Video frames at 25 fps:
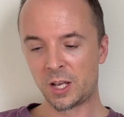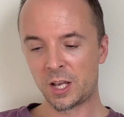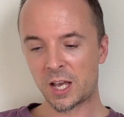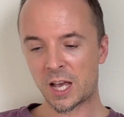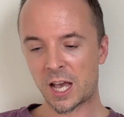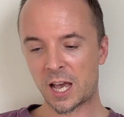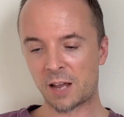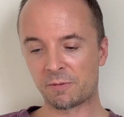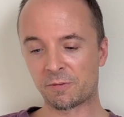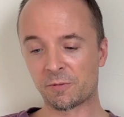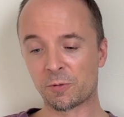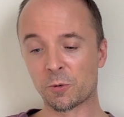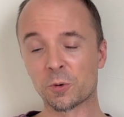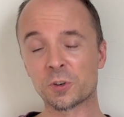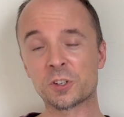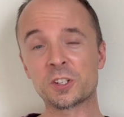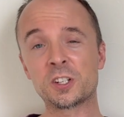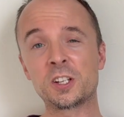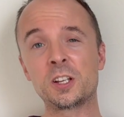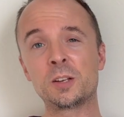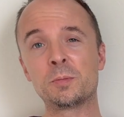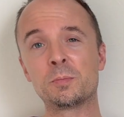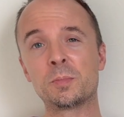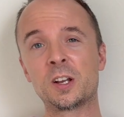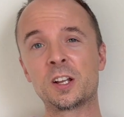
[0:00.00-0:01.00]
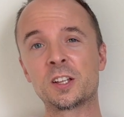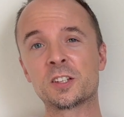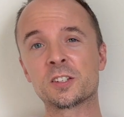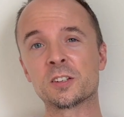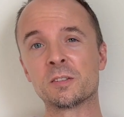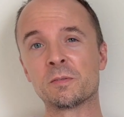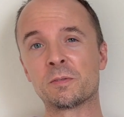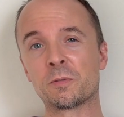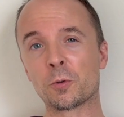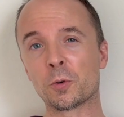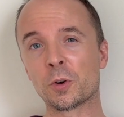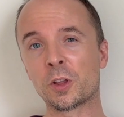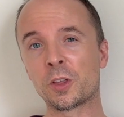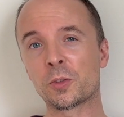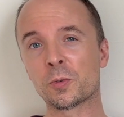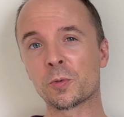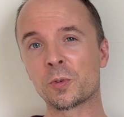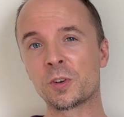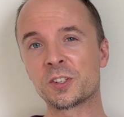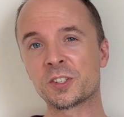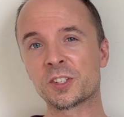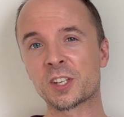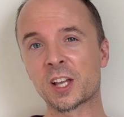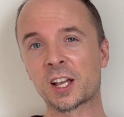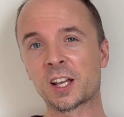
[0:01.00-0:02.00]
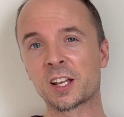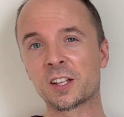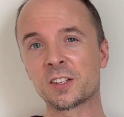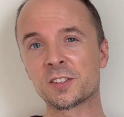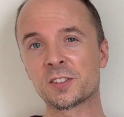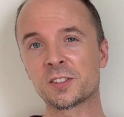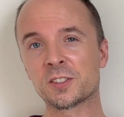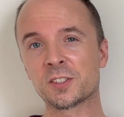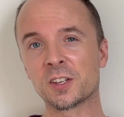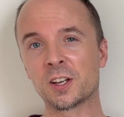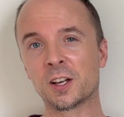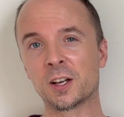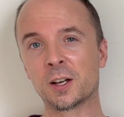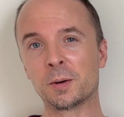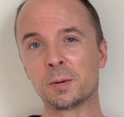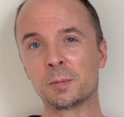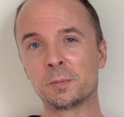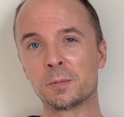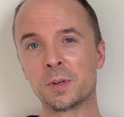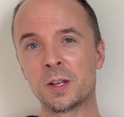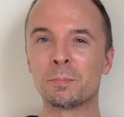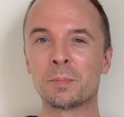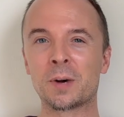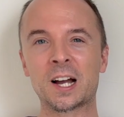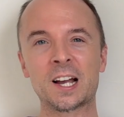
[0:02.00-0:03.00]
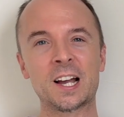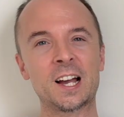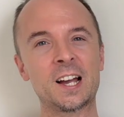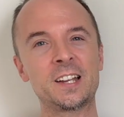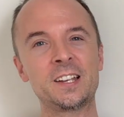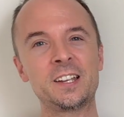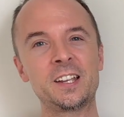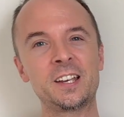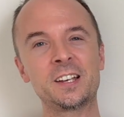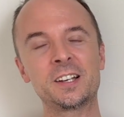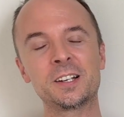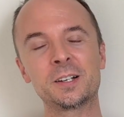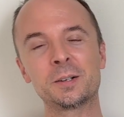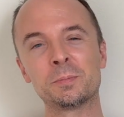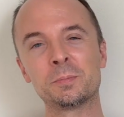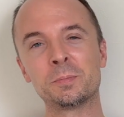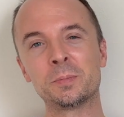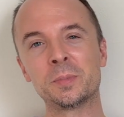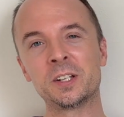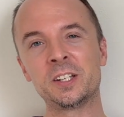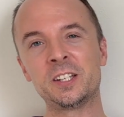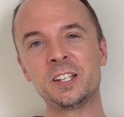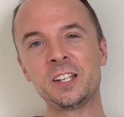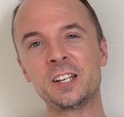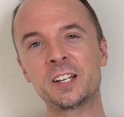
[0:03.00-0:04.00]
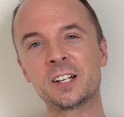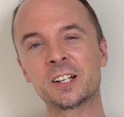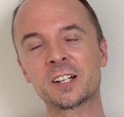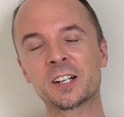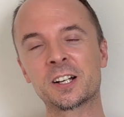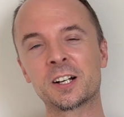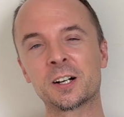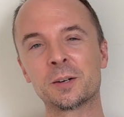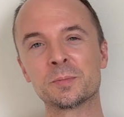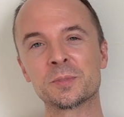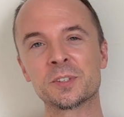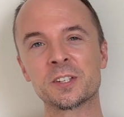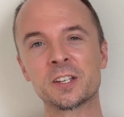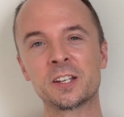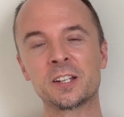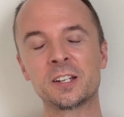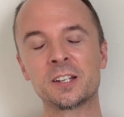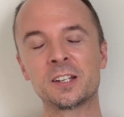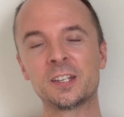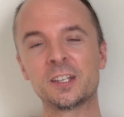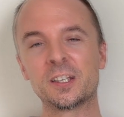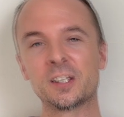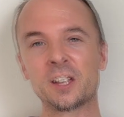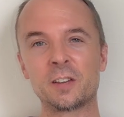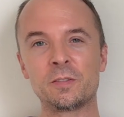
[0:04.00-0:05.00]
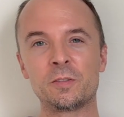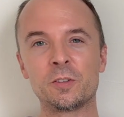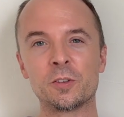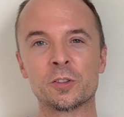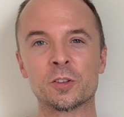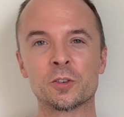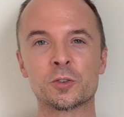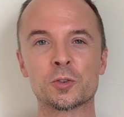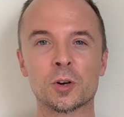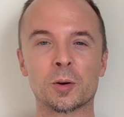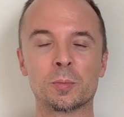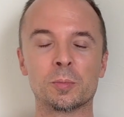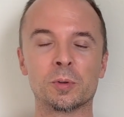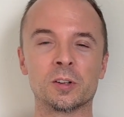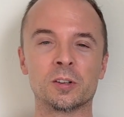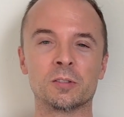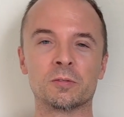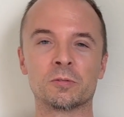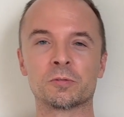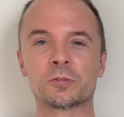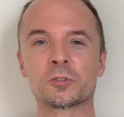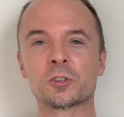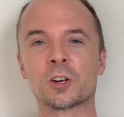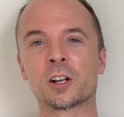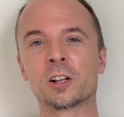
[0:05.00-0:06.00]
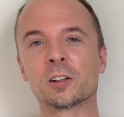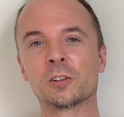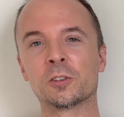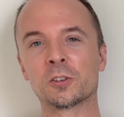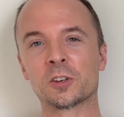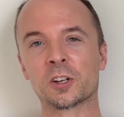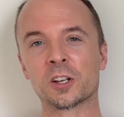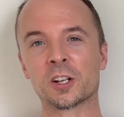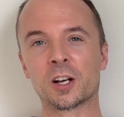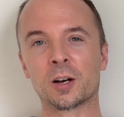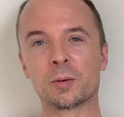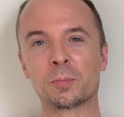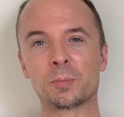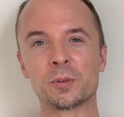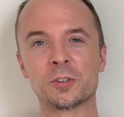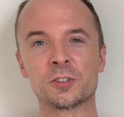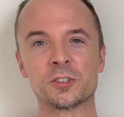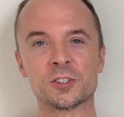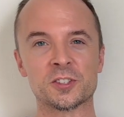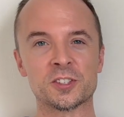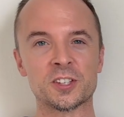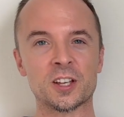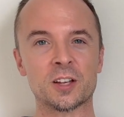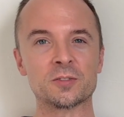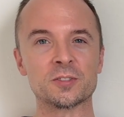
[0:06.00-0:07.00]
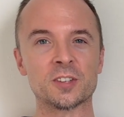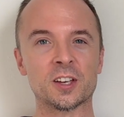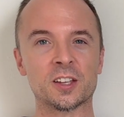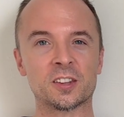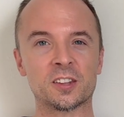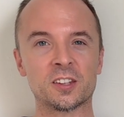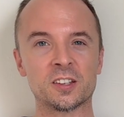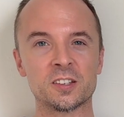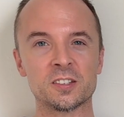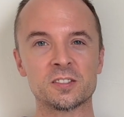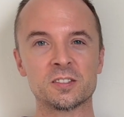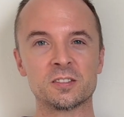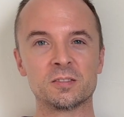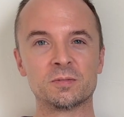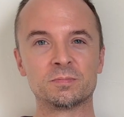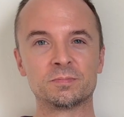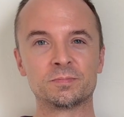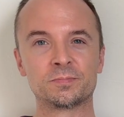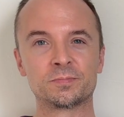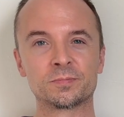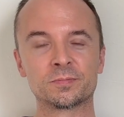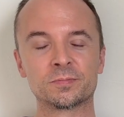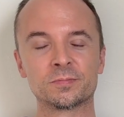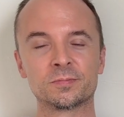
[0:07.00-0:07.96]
At 14 minutes and 43 seconds, My Idea, Medea comes in. I'll save you the trouble of trying to look it up. It just sounds like this.